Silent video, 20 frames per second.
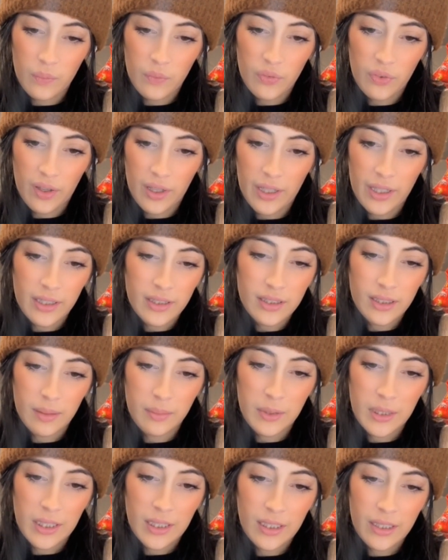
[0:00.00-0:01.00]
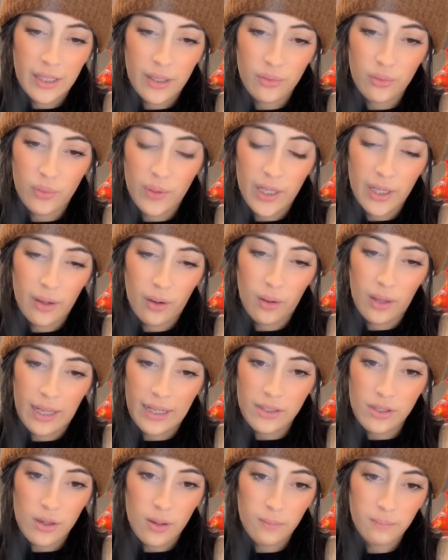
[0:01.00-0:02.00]
fucking something a fuego
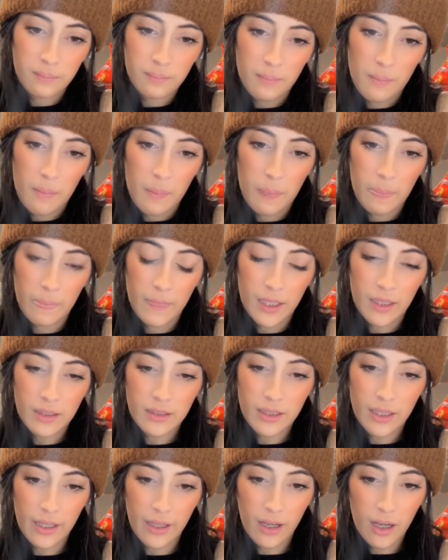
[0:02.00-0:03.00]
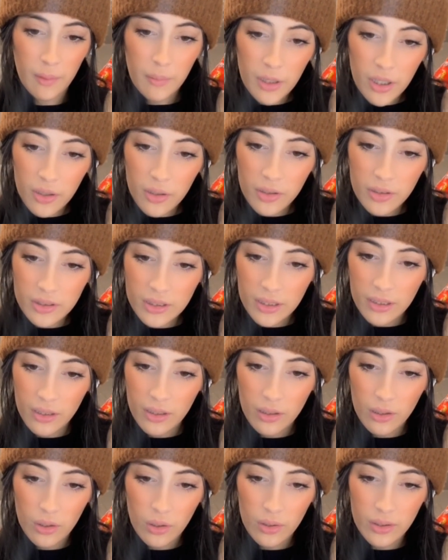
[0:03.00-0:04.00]
lento. Dejamos
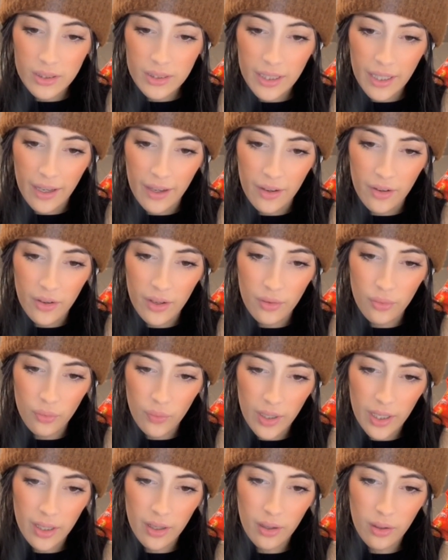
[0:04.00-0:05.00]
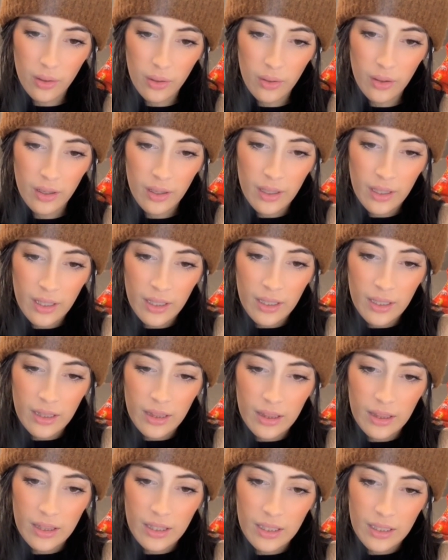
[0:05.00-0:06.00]
cocer el fuego
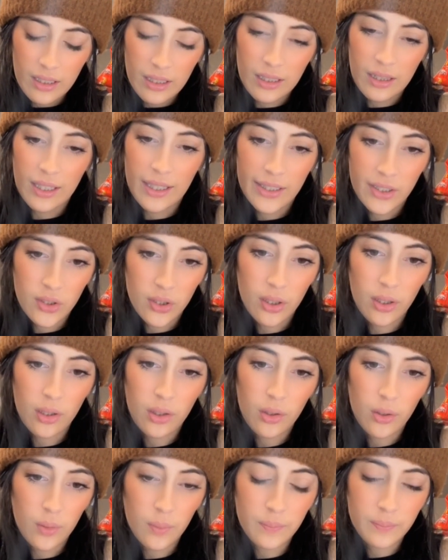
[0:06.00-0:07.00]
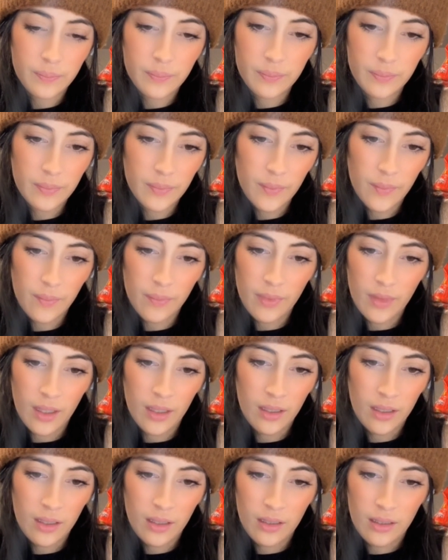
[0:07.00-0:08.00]
lento
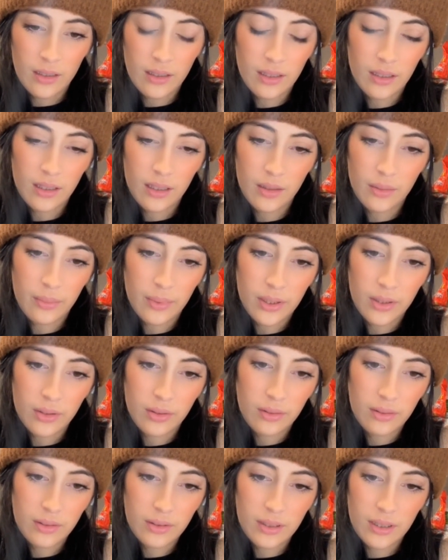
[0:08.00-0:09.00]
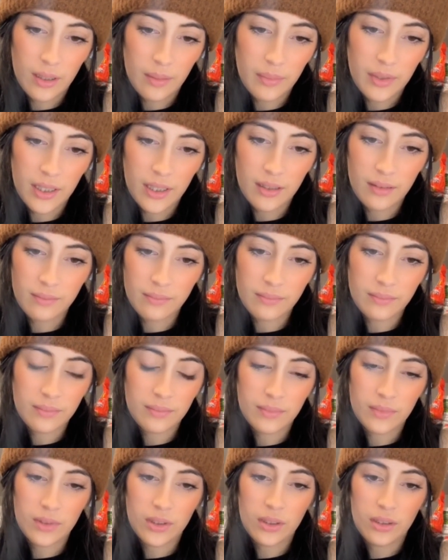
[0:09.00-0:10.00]
y something.
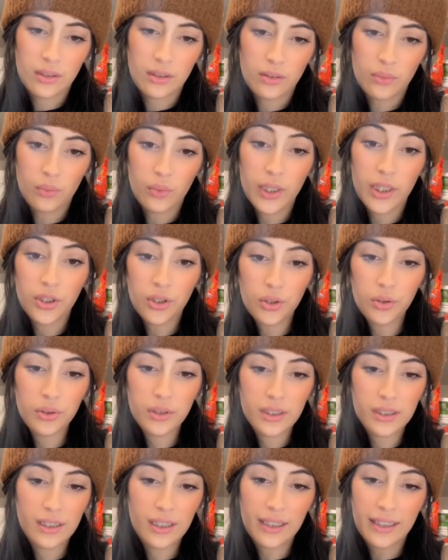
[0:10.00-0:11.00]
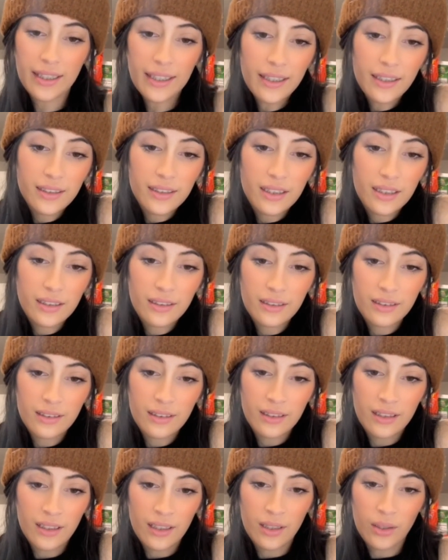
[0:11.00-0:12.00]
Reduce the heat.
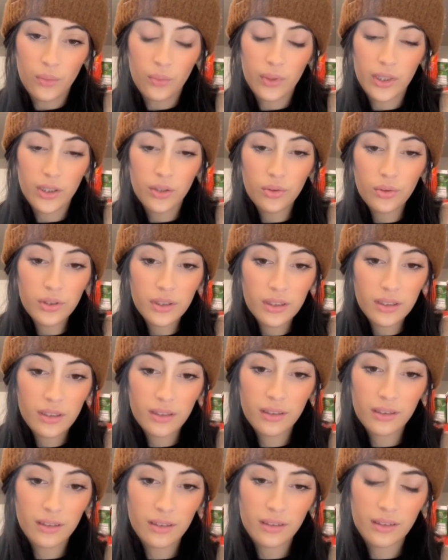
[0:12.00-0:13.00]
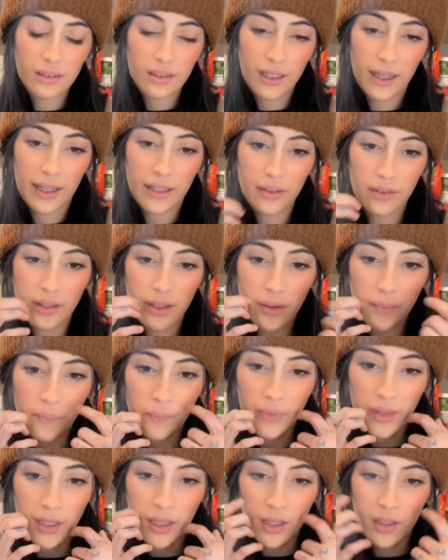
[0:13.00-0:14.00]
Reduce. I don't know.
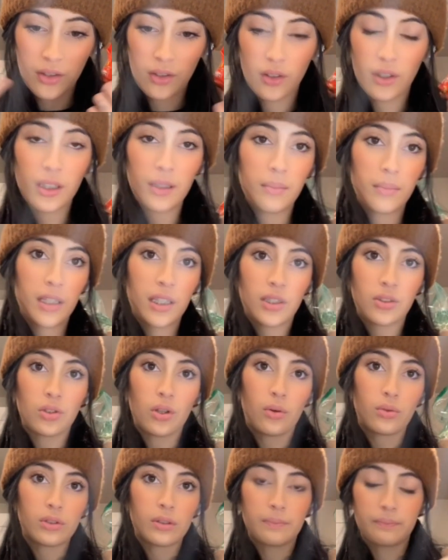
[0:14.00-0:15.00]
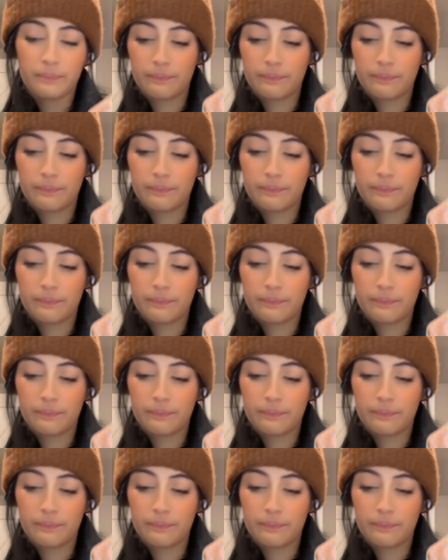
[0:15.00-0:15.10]
30 minutos.